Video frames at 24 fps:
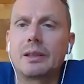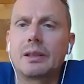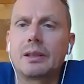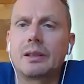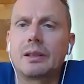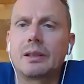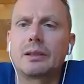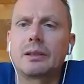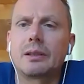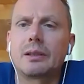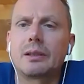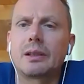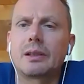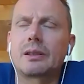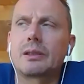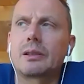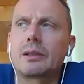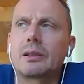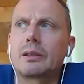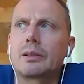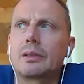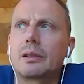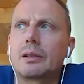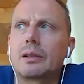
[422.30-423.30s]
that,
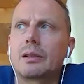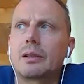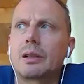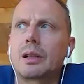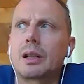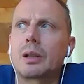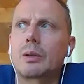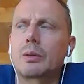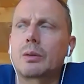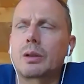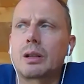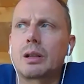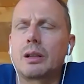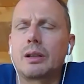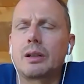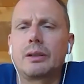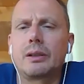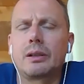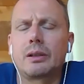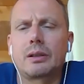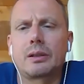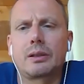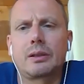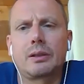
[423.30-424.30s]
uh, our client
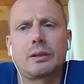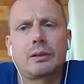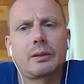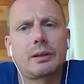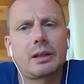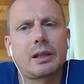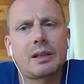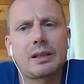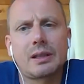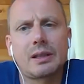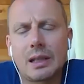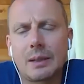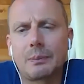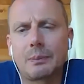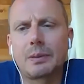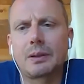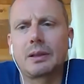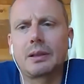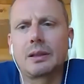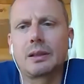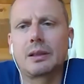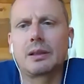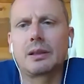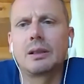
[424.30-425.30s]
are not
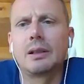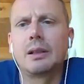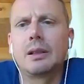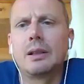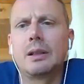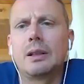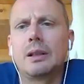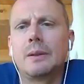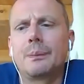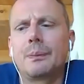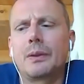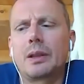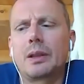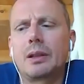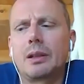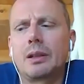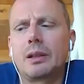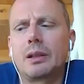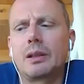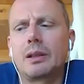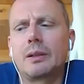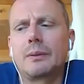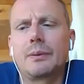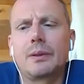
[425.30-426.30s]
accepting
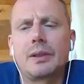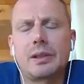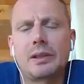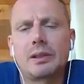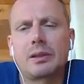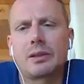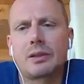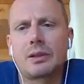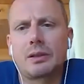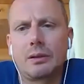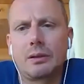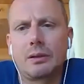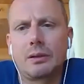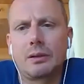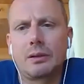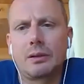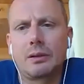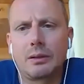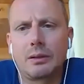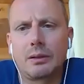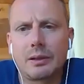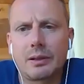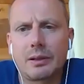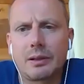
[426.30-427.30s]
um, this
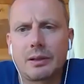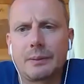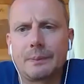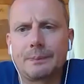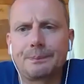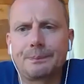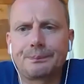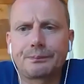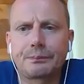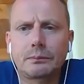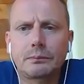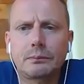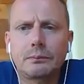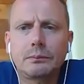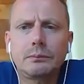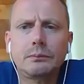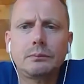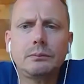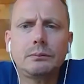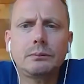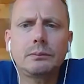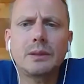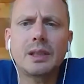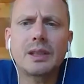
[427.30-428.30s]
technology.
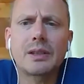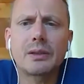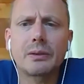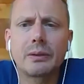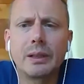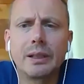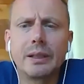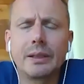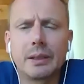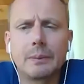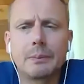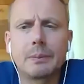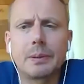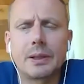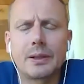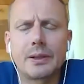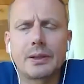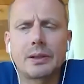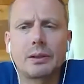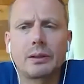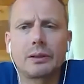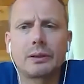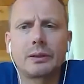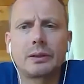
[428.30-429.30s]
That really
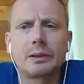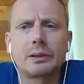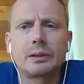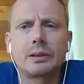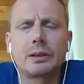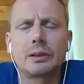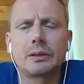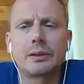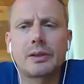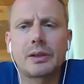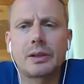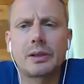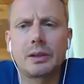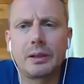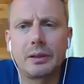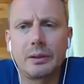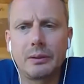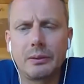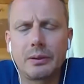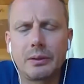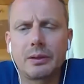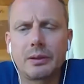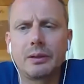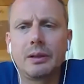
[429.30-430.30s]
depends on the on the
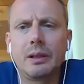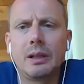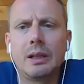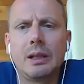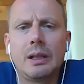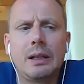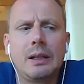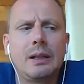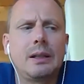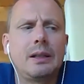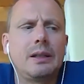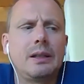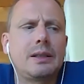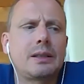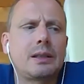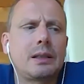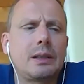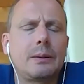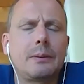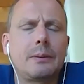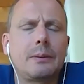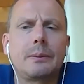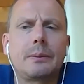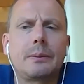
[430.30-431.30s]
solution.
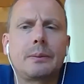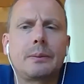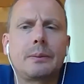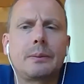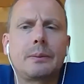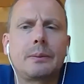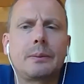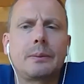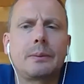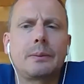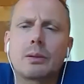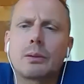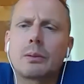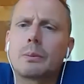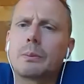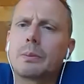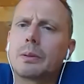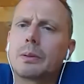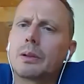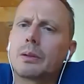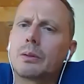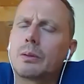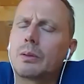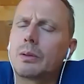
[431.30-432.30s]
It depends on
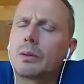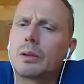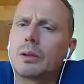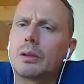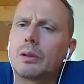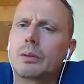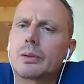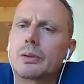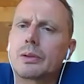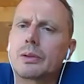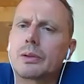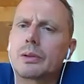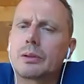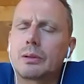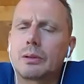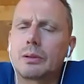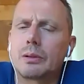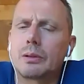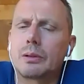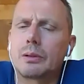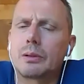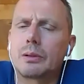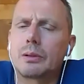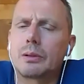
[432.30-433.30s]
but also
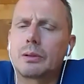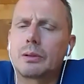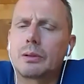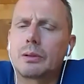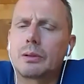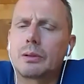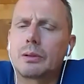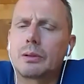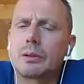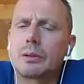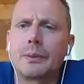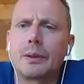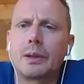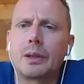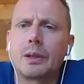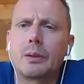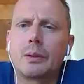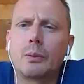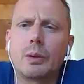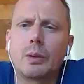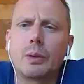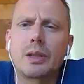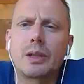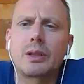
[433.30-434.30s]
on um,
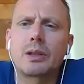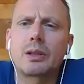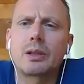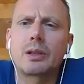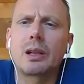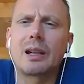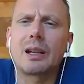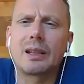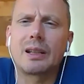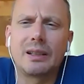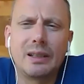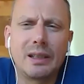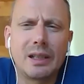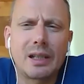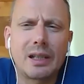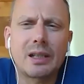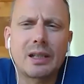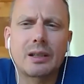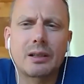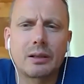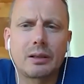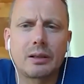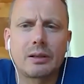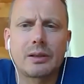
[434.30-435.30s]
which
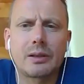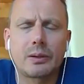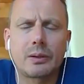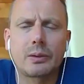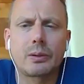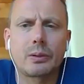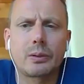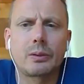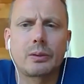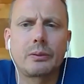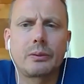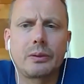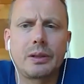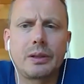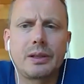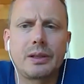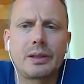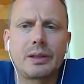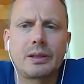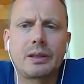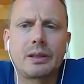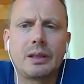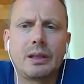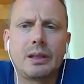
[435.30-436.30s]
additional service
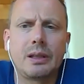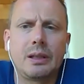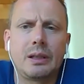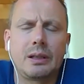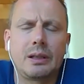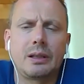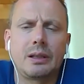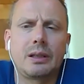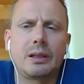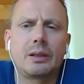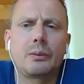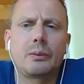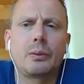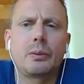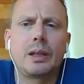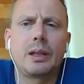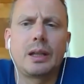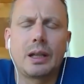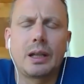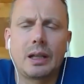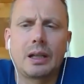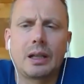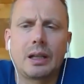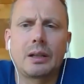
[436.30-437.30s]
that we
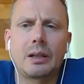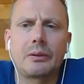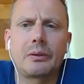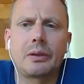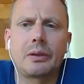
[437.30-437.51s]
have.